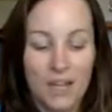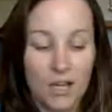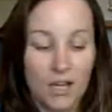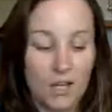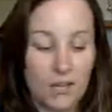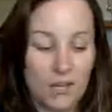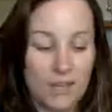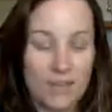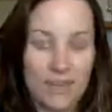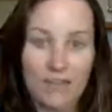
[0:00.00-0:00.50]

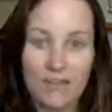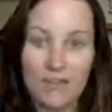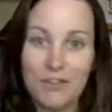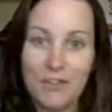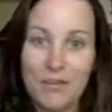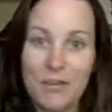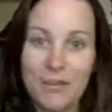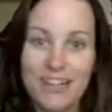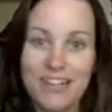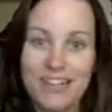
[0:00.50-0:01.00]
Okay,
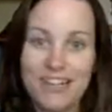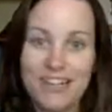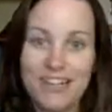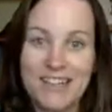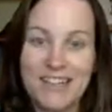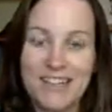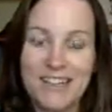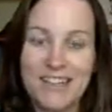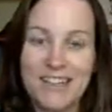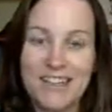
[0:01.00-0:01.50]
everyone,
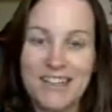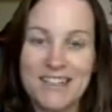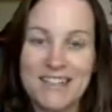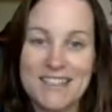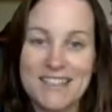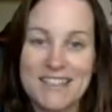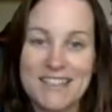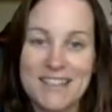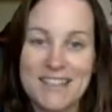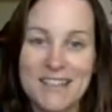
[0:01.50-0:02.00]
this
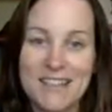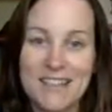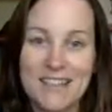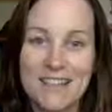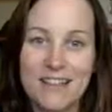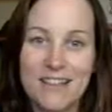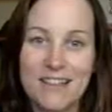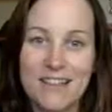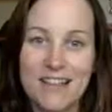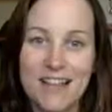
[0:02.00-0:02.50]
is
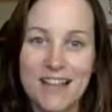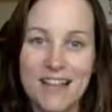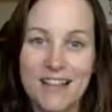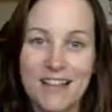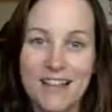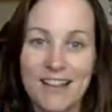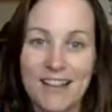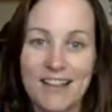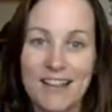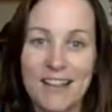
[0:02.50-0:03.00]
a
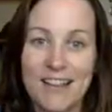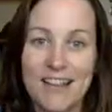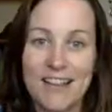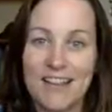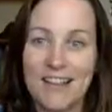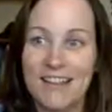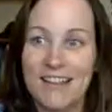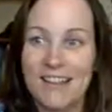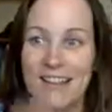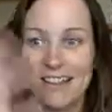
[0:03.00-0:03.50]

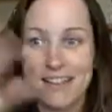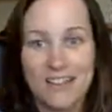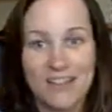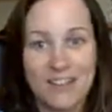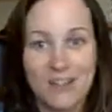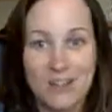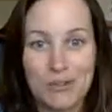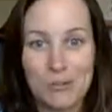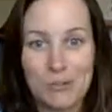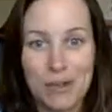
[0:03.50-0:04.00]

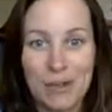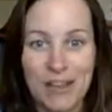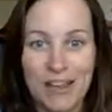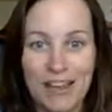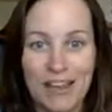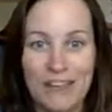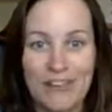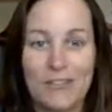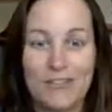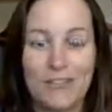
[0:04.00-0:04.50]

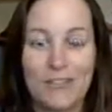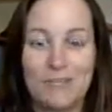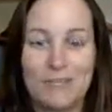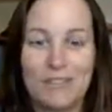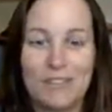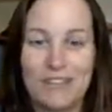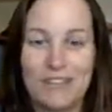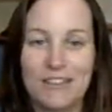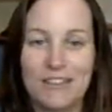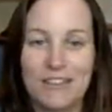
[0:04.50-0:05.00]
goodbye from
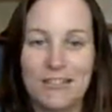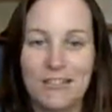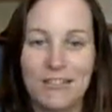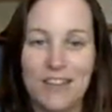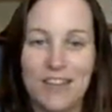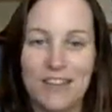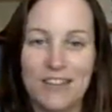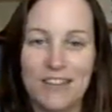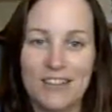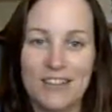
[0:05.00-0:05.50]
the
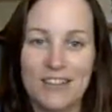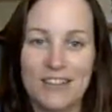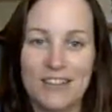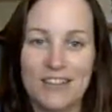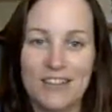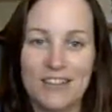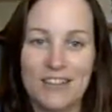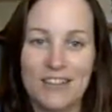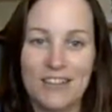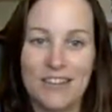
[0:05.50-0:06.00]

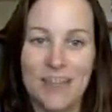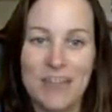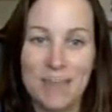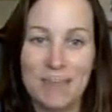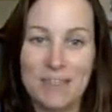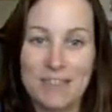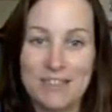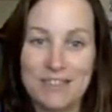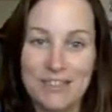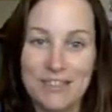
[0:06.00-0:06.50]
final
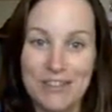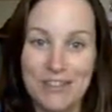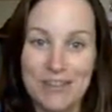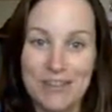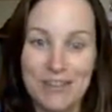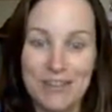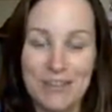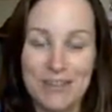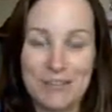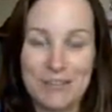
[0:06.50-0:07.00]

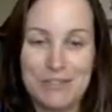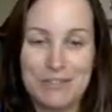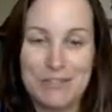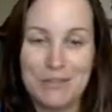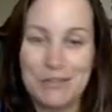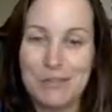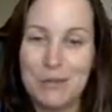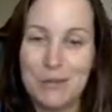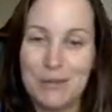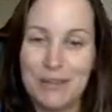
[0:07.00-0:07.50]
episode
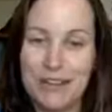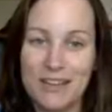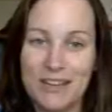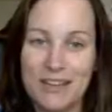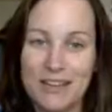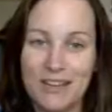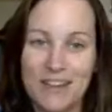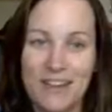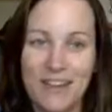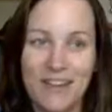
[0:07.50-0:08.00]

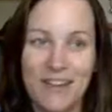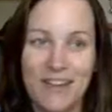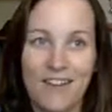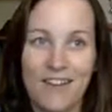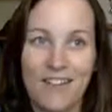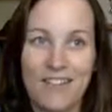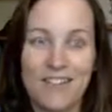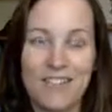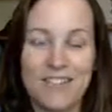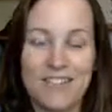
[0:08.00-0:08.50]
20
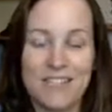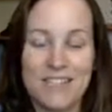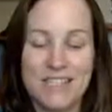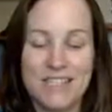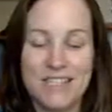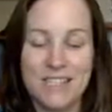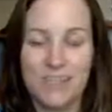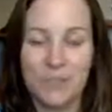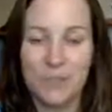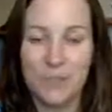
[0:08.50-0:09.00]
of
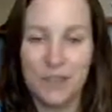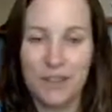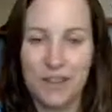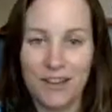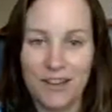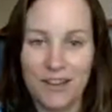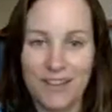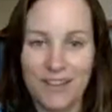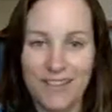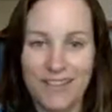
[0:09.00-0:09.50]
season
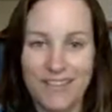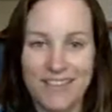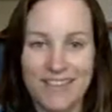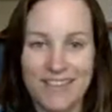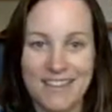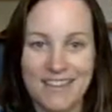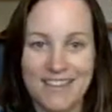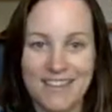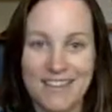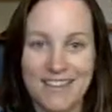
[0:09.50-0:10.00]
1 of the
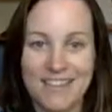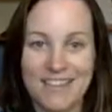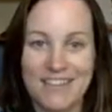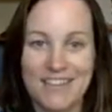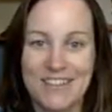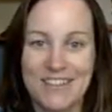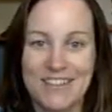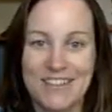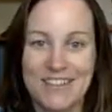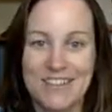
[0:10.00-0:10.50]
Connected
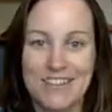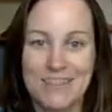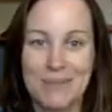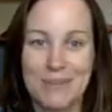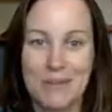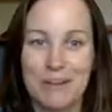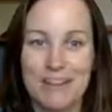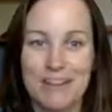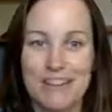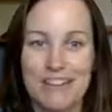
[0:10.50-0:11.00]
Yoga Teacher
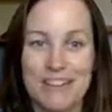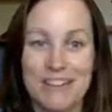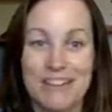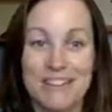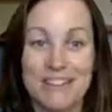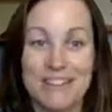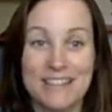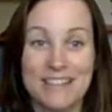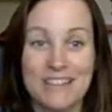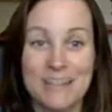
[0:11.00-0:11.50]
podcast.
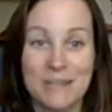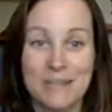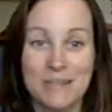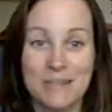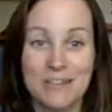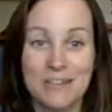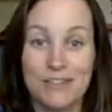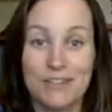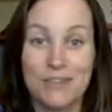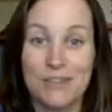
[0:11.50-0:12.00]
It has been
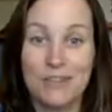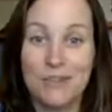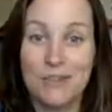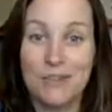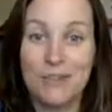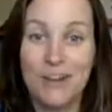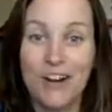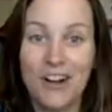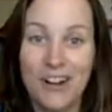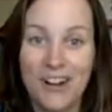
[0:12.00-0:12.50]
a true
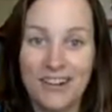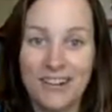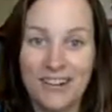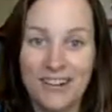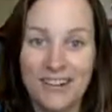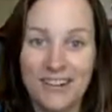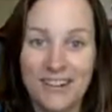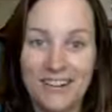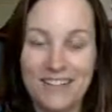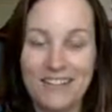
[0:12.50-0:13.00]

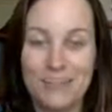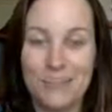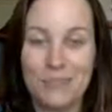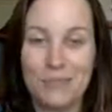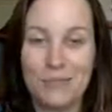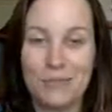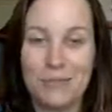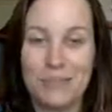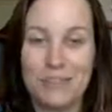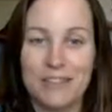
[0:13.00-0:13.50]
honor
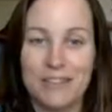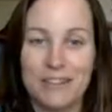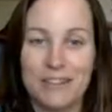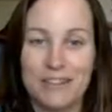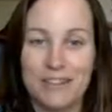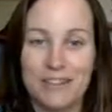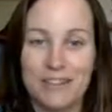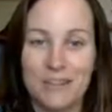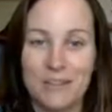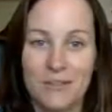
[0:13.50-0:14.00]
to be
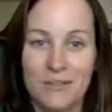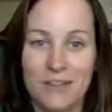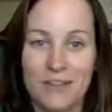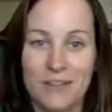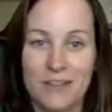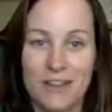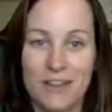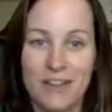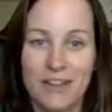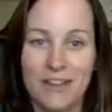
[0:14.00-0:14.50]
here with you
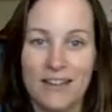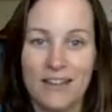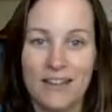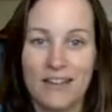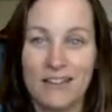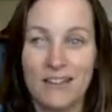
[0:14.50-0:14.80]
guys